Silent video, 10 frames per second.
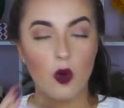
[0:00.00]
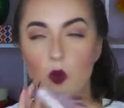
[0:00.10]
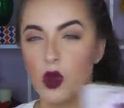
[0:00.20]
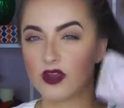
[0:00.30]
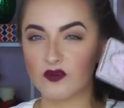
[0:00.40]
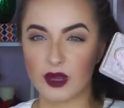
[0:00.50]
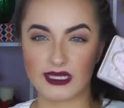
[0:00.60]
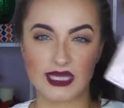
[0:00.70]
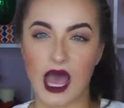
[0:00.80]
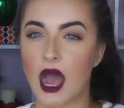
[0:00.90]
one of my
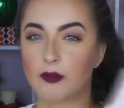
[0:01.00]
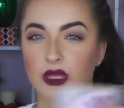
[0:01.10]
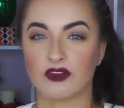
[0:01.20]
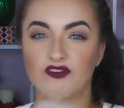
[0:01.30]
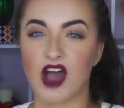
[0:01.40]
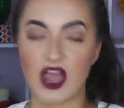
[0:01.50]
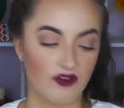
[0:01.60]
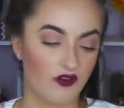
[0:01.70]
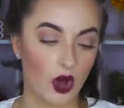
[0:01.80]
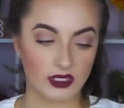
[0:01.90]
top like
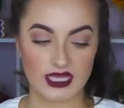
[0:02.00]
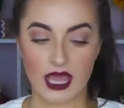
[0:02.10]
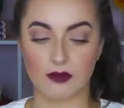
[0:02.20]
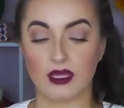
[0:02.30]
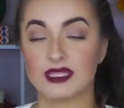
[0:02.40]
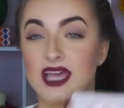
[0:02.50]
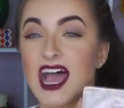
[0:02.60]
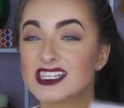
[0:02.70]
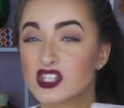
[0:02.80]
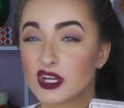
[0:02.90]
5 of all time, because
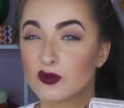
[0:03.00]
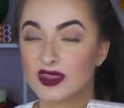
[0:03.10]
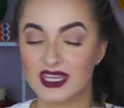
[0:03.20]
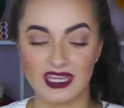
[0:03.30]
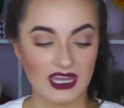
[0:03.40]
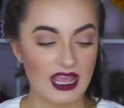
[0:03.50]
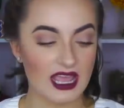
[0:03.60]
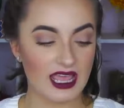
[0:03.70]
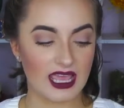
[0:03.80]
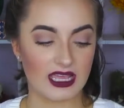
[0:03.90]
I started with it
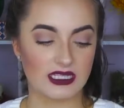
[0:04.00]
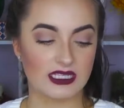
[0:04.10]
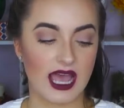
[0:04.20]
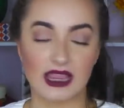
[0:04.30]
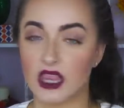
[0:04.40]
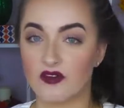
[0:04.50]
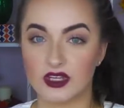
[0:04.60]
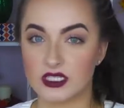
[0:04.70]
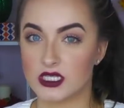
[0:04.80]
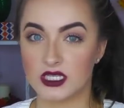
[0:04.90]
and I love
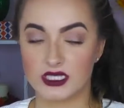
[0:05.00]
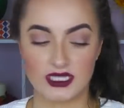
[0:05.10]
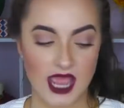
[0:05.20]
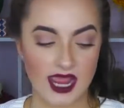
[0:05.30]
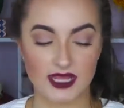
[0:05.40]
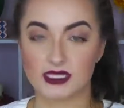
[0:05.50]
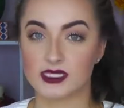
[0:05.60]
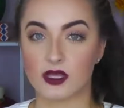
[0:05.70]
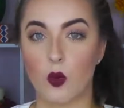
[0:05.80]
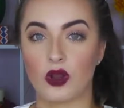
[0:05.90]
it to this day. It's
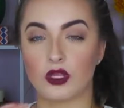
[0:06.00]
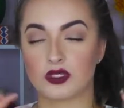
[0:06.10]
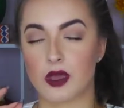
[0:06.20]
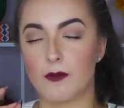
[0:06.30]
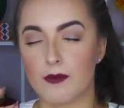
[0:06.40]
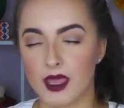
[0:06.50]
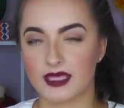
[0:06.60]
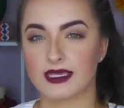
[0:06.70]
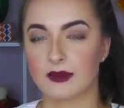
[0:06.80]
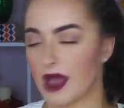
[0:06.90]
still one of those
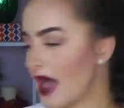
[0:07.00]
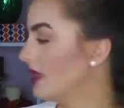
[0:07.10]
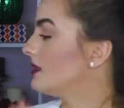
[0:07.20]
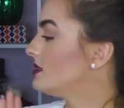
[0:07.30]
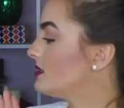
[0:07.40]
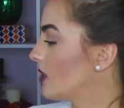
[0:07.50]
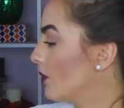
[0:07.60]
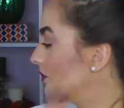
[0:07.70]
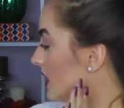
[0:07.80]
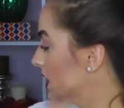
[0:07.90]
amazing palettes. So
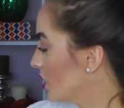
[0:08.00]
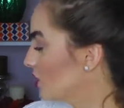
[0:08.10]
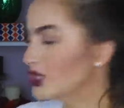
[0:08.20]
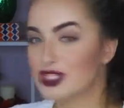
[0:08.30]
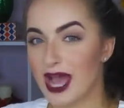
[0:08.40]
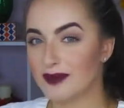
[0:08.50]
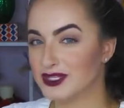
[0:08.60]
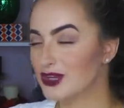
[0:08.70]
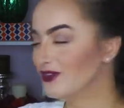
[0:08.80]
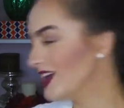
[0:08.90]
good job,
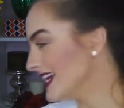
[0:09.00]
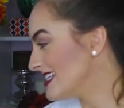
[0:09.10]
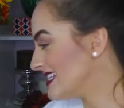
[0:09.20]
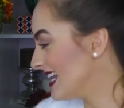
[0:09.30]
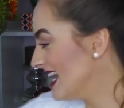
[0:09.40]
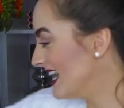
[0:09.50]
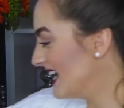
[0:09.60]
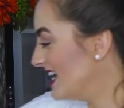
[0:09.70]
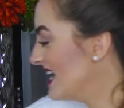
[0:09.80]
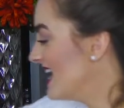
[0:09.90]
Too Faced.
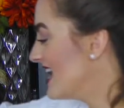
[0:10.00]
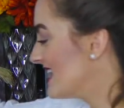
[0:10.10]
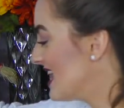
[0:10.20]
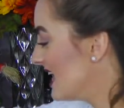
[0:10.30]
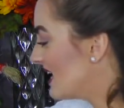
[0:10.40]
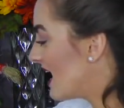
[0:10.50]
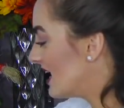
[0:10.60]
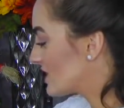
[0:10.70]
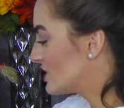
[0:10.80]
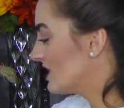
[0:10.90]
Then
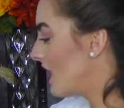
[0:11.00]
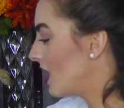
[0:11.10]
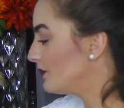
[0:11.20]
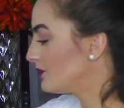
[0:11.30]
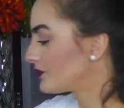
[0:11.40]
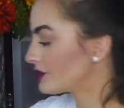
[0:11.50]
I actually got